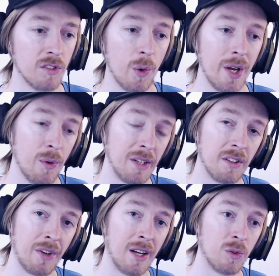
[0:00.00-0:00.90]
So
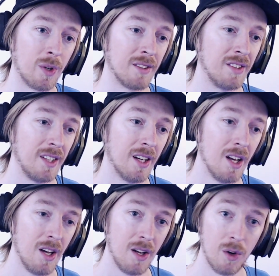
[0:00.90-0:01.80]
anyways, if you guys want to see
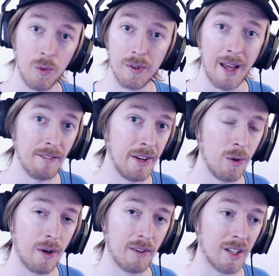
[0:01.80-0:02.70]
that
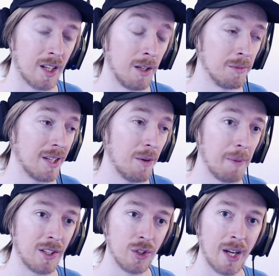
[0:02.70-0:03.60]
video whenever it comes out,
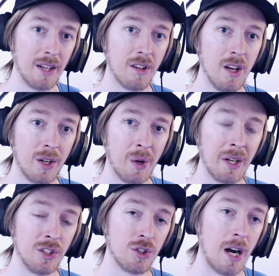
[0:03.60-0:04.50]
make sure you guys go
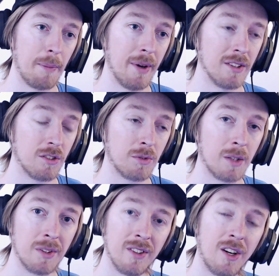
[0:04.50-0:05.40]
ahead and drop a
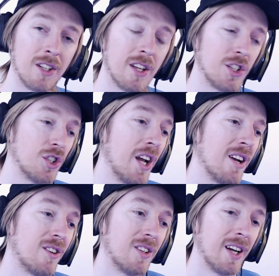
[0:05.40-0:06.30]
subscription on the
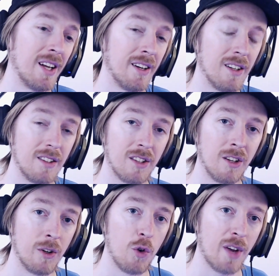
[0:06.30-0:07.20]
channel and
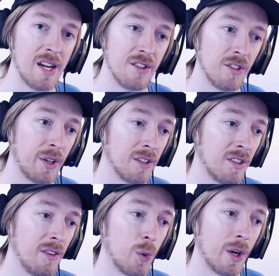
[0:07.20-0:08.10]
turn on notifications so you can
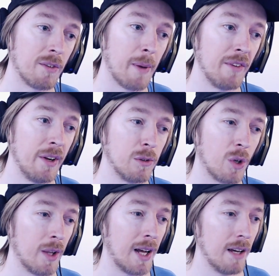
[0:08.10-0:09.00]
see whenever my videos
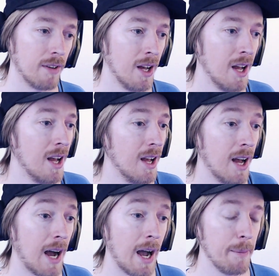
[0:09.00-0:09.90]
go live.
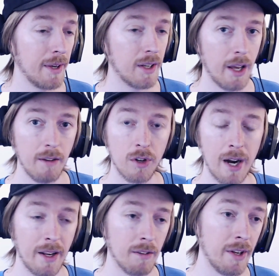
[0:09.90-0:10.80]
I make a
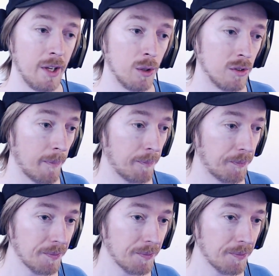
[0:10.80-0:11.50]
variety of videos